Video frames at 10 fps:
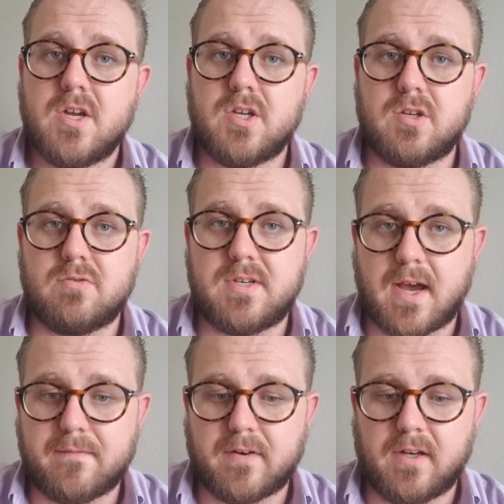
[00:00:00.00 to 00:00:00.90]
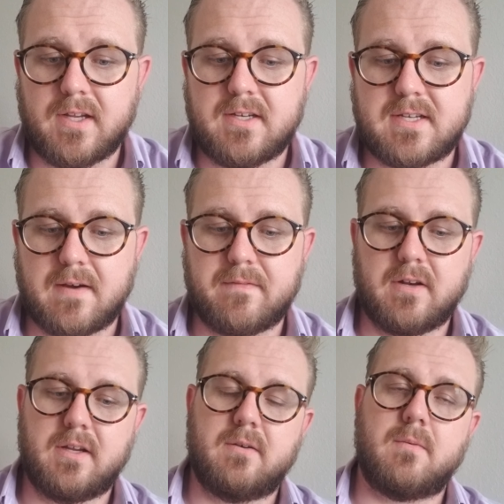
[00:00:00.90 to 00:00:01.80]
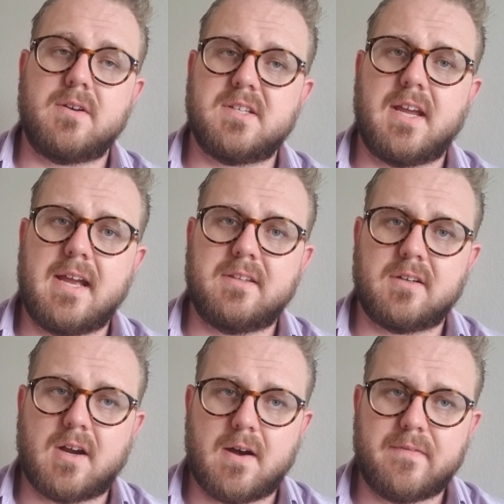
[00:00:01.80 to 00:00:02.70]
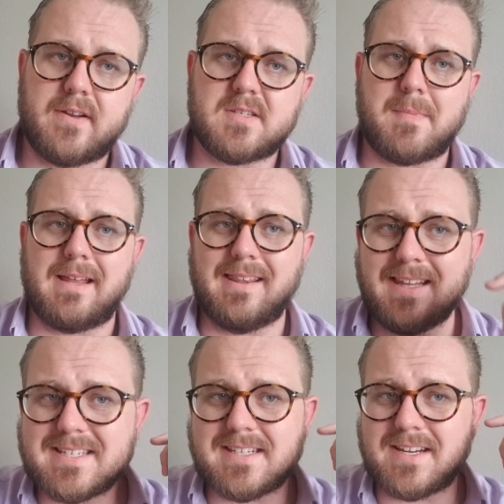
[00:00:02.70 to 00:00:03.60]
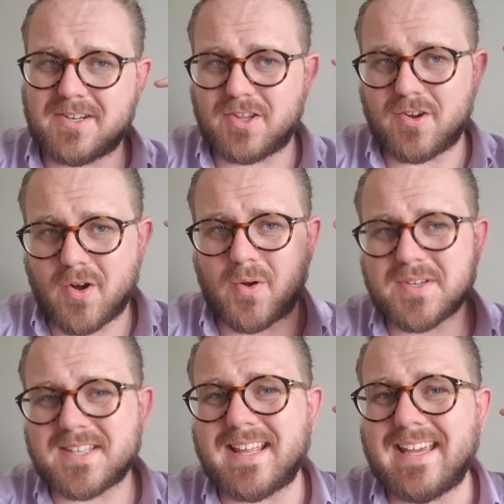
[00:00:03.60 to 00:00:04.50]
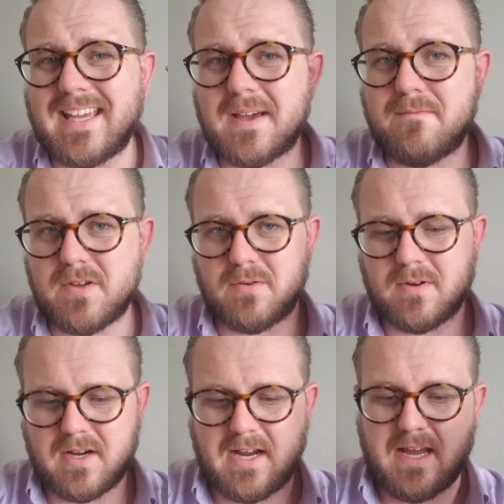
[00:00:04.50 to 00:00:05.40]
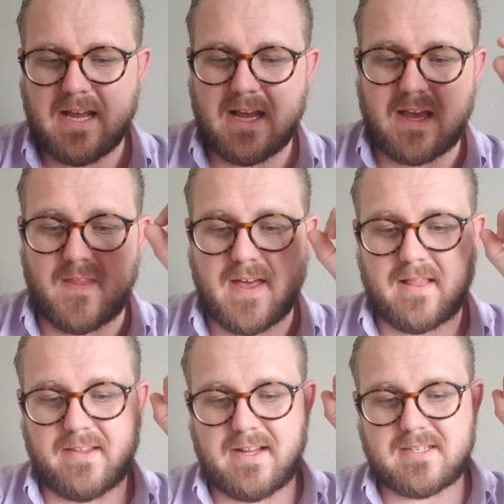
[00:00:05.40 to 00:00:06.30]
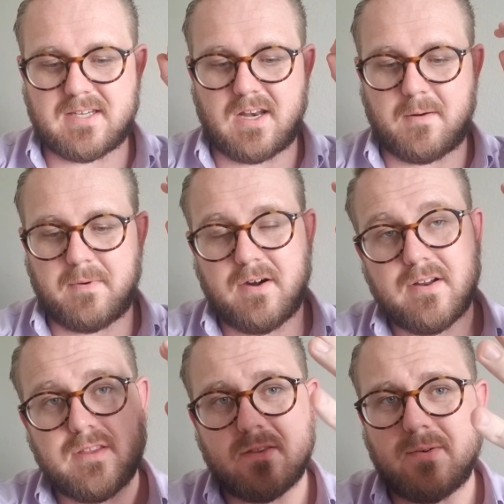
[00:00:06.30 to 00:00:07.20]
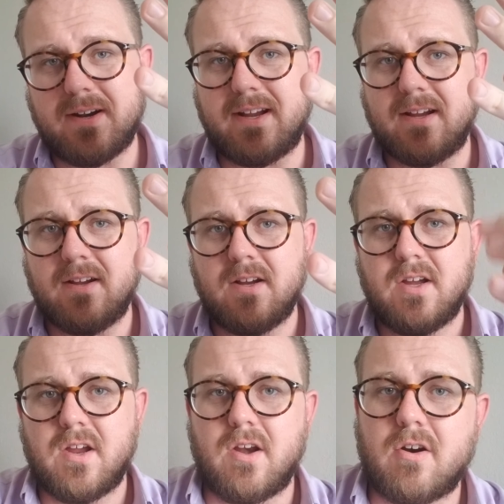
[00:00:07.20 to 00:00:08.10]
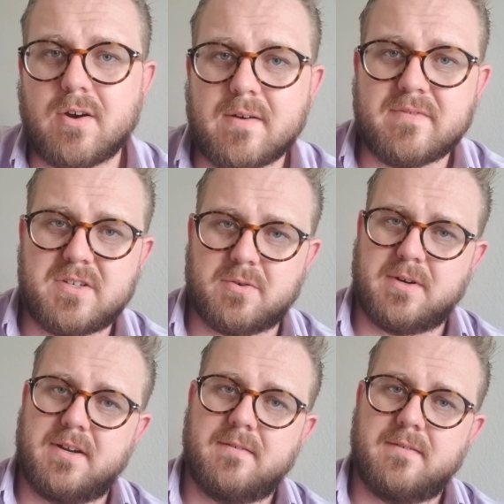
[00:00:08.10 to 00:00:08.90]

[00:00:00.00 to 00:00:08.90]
you definitely want to gain their confidence by listening to the goals that they give you. And that leads to number 3. Know your inventory.